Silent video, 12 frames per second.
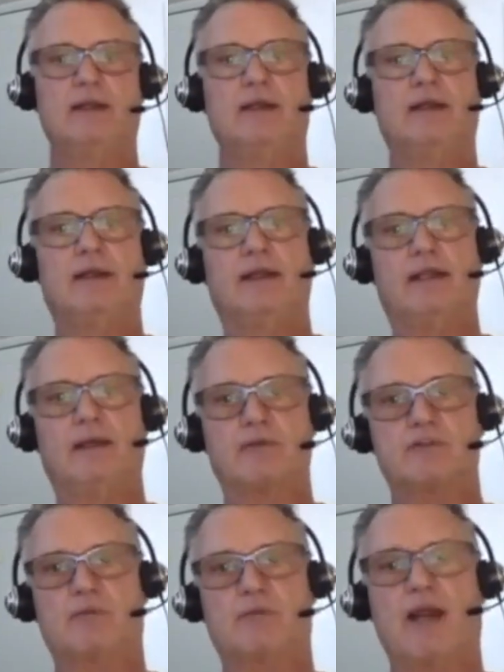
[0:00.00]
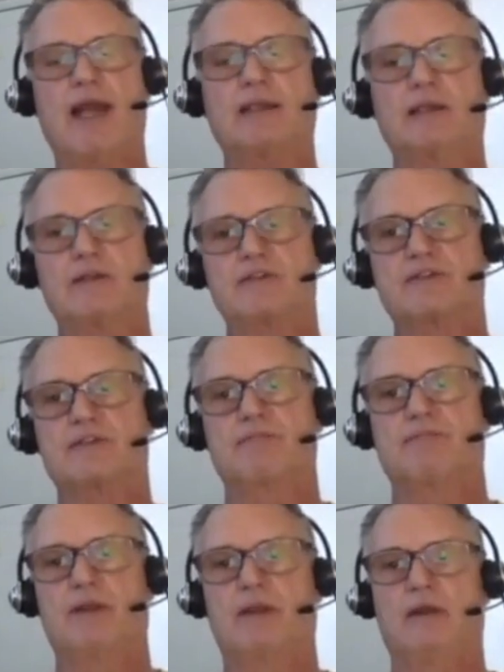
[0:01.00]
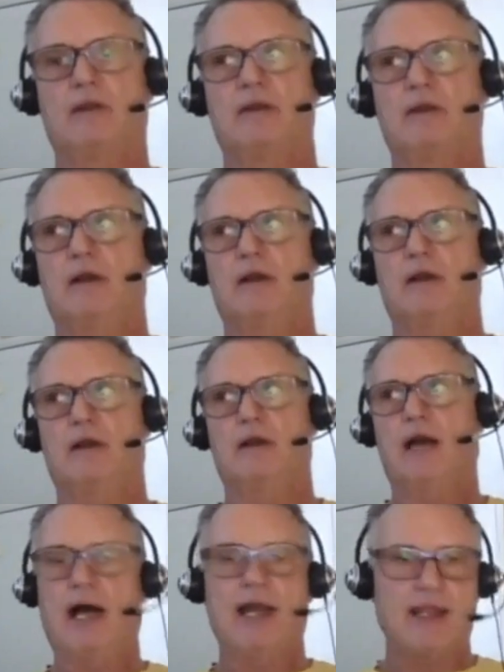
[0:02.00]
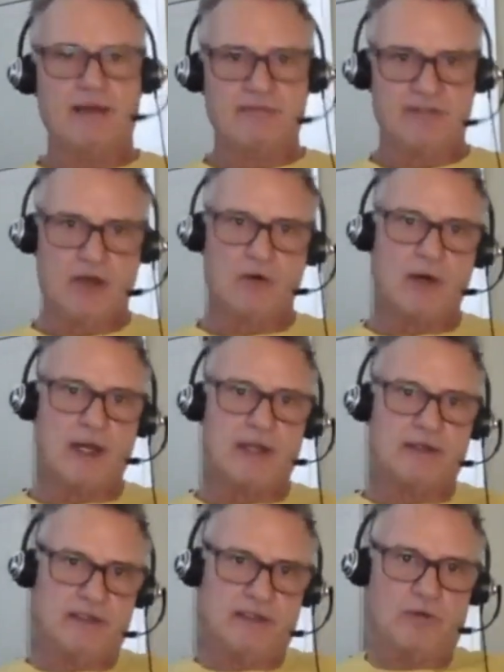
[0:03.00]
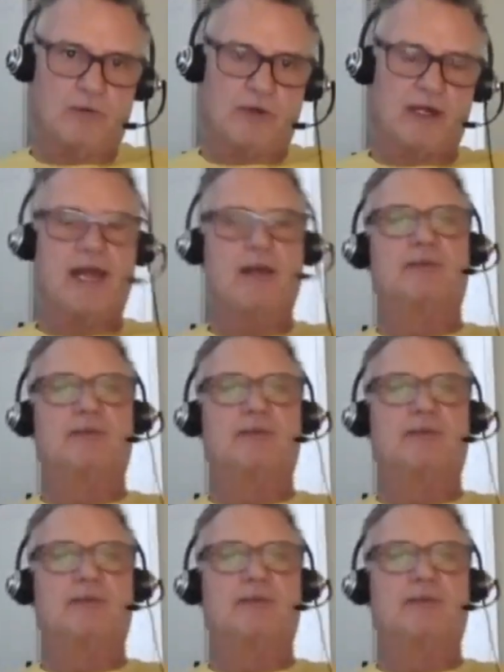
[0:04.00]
It was miraculous. I have no idea what happened that day.